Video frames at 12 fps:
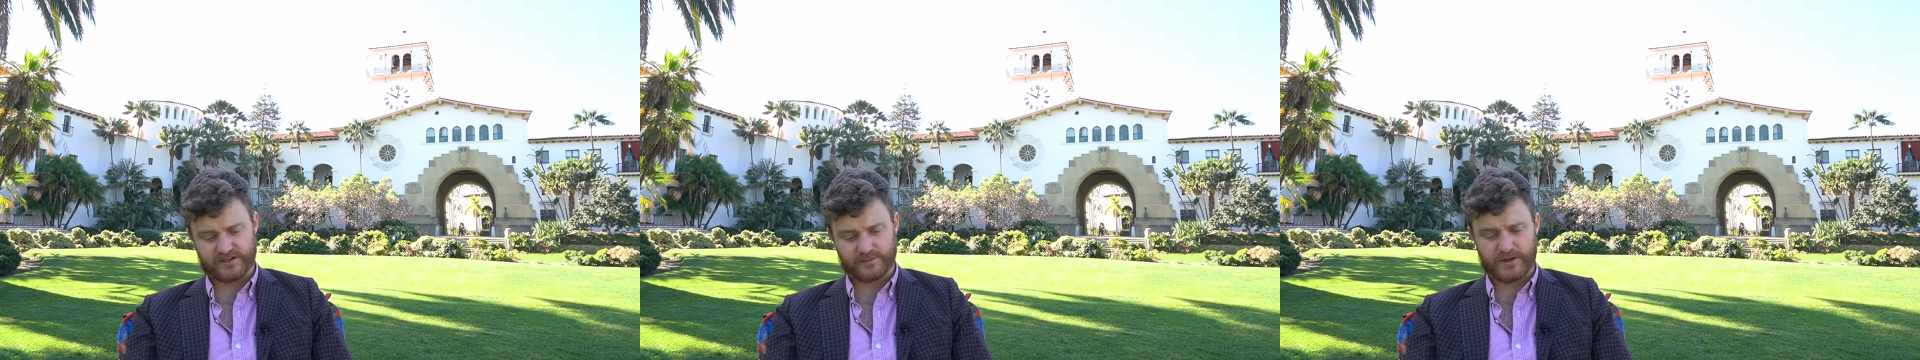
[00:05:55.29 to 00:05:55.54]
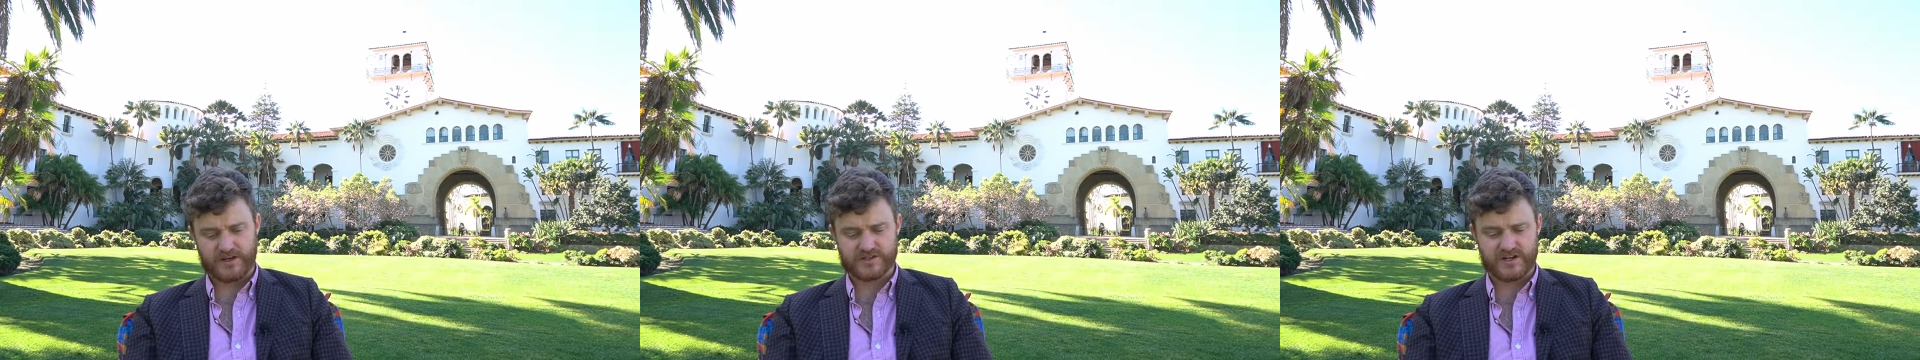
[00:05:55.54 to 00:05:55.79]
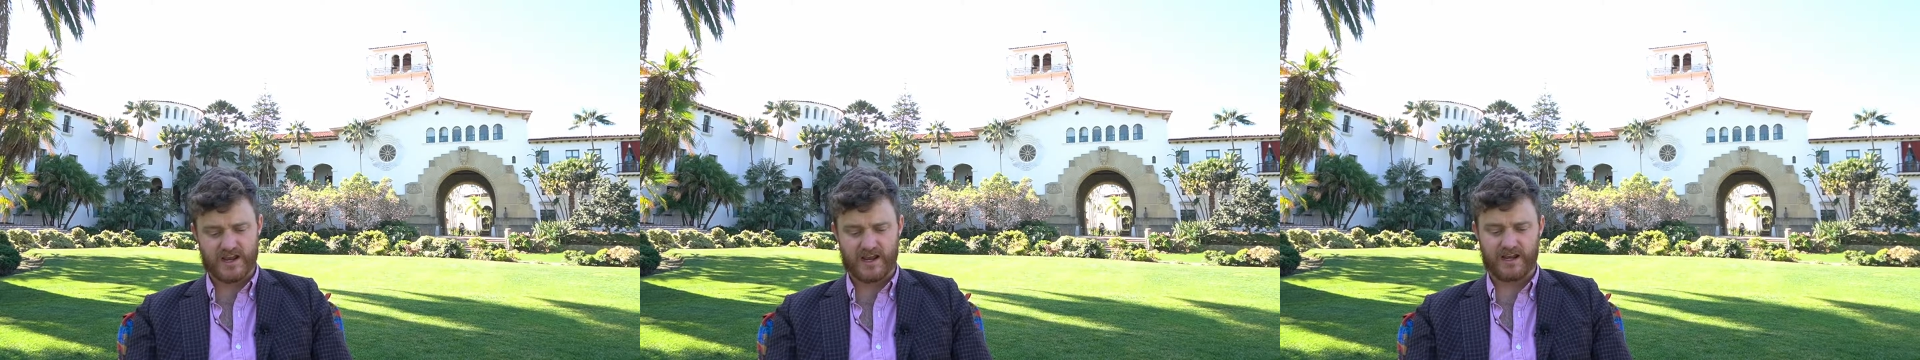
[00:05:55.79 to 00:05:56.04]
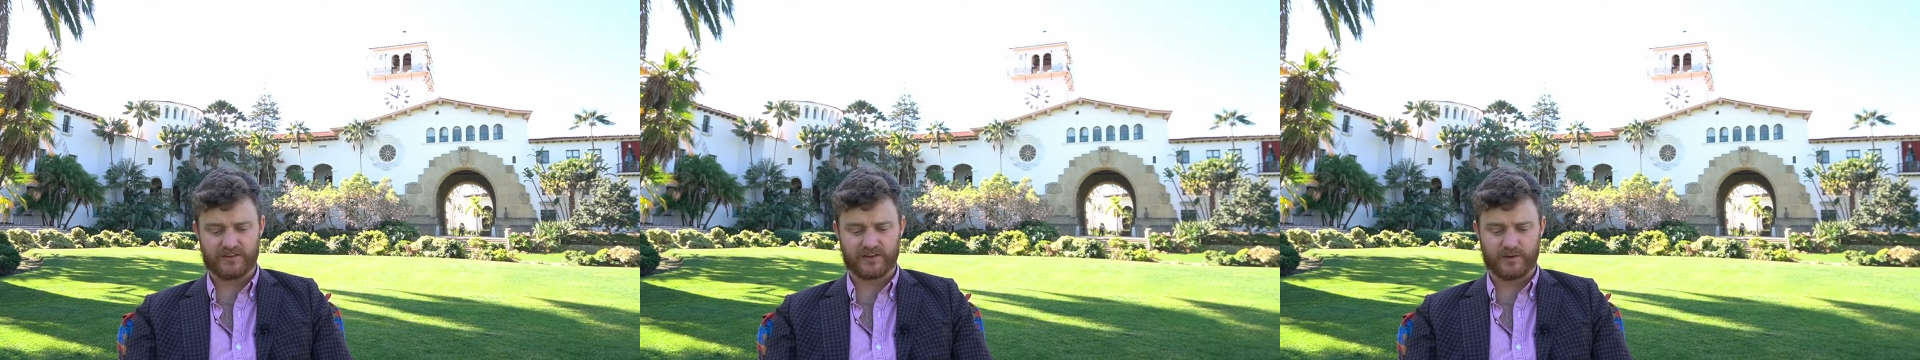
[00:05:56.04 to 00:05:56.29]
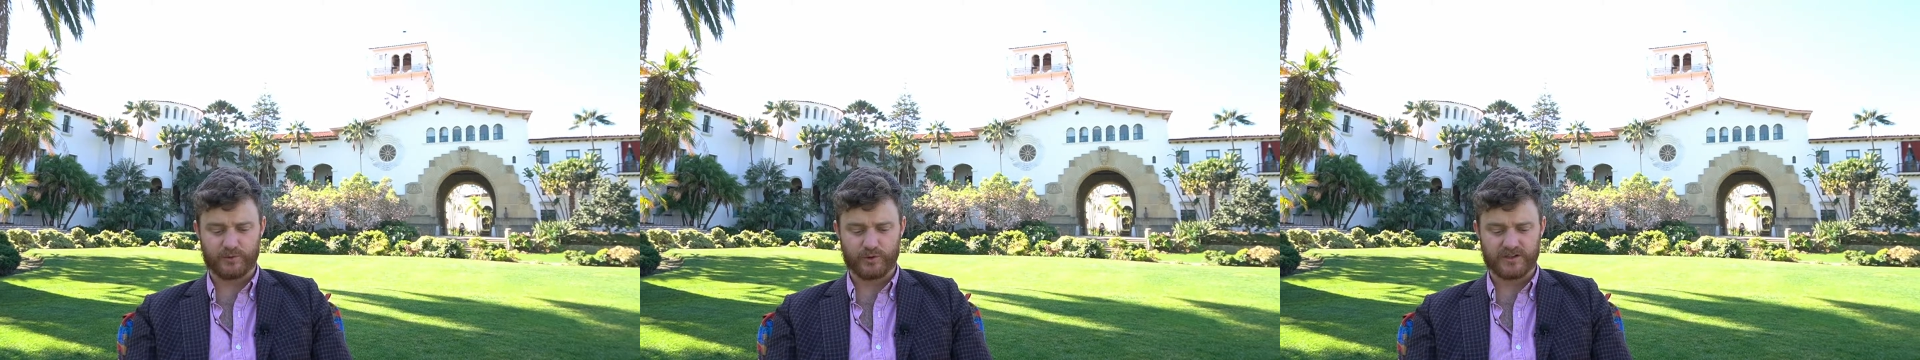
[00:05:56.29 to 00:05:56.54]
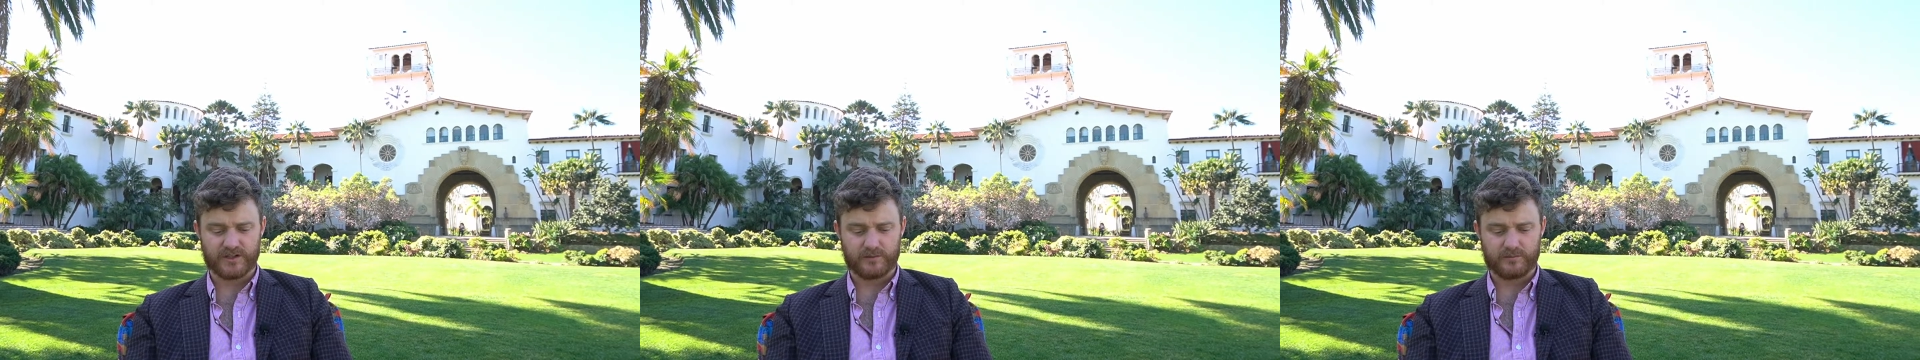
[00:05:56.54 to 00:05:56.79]
that a patient has a
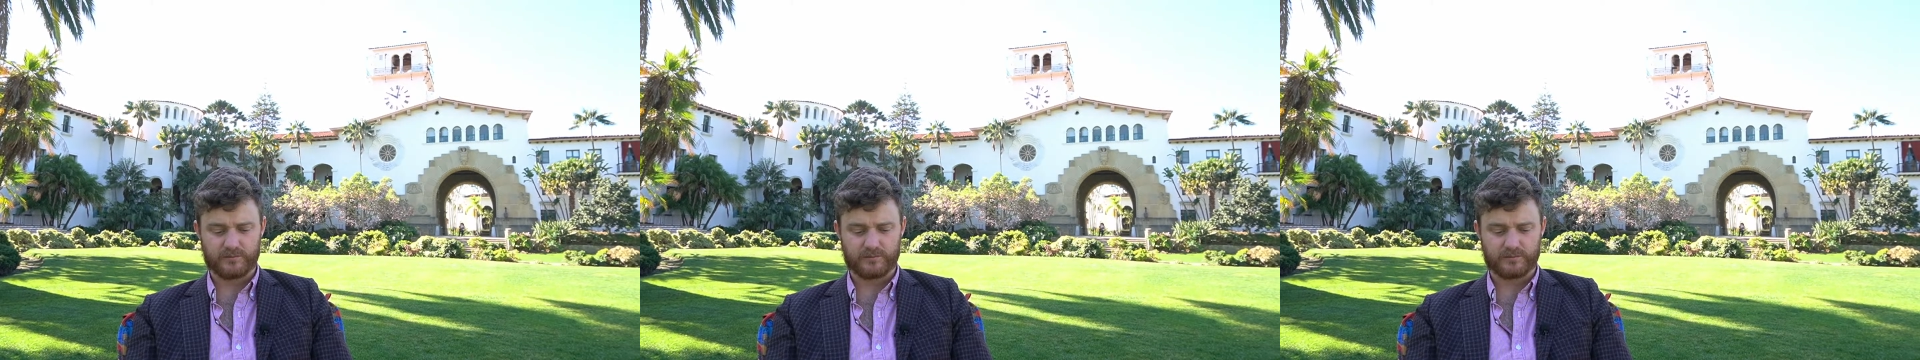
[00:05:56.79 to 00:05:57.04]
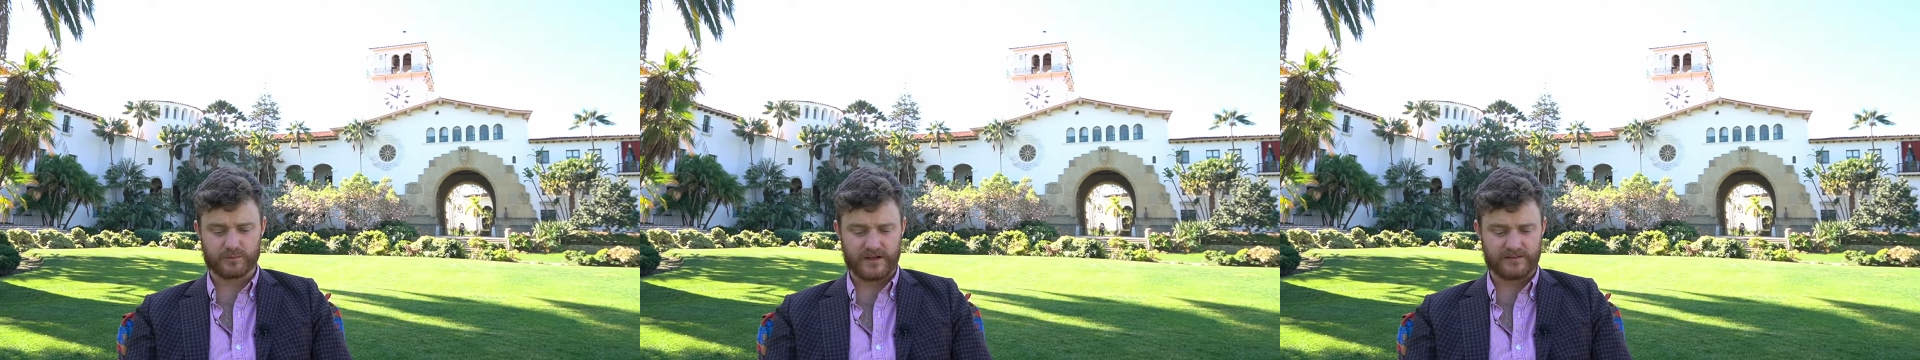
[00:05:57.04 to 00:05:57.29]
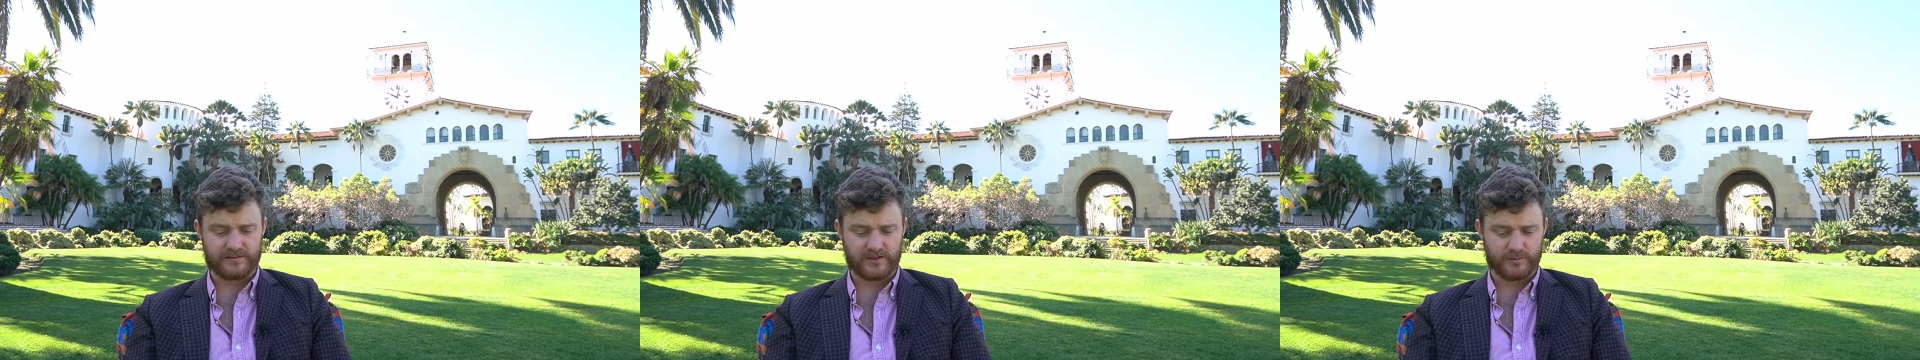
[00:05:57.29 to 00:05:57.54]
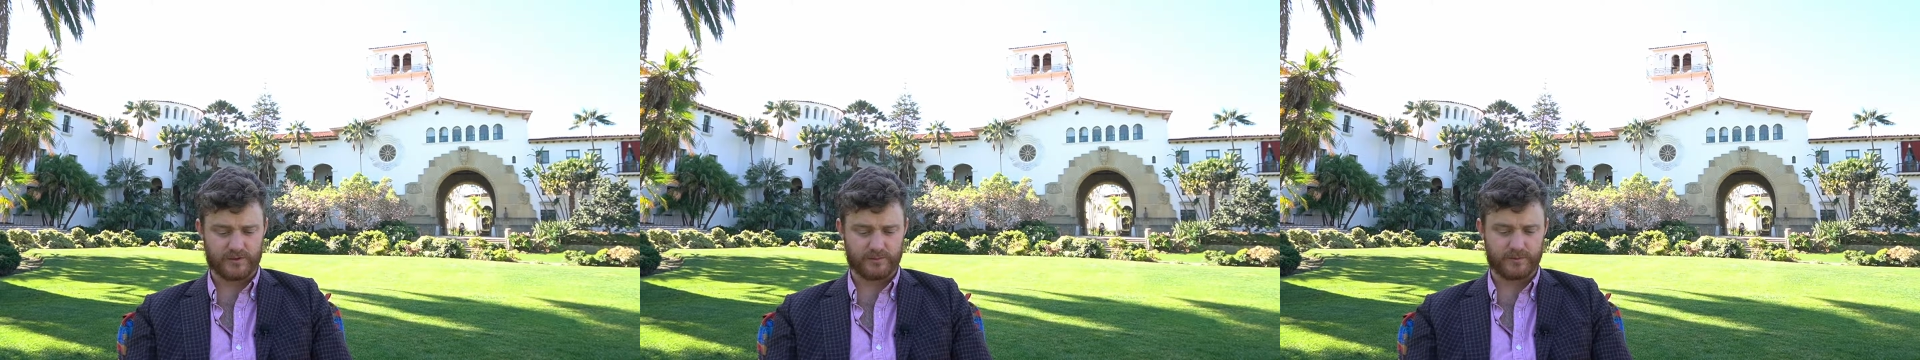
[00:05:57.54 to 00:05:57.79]
malignant breast tumor,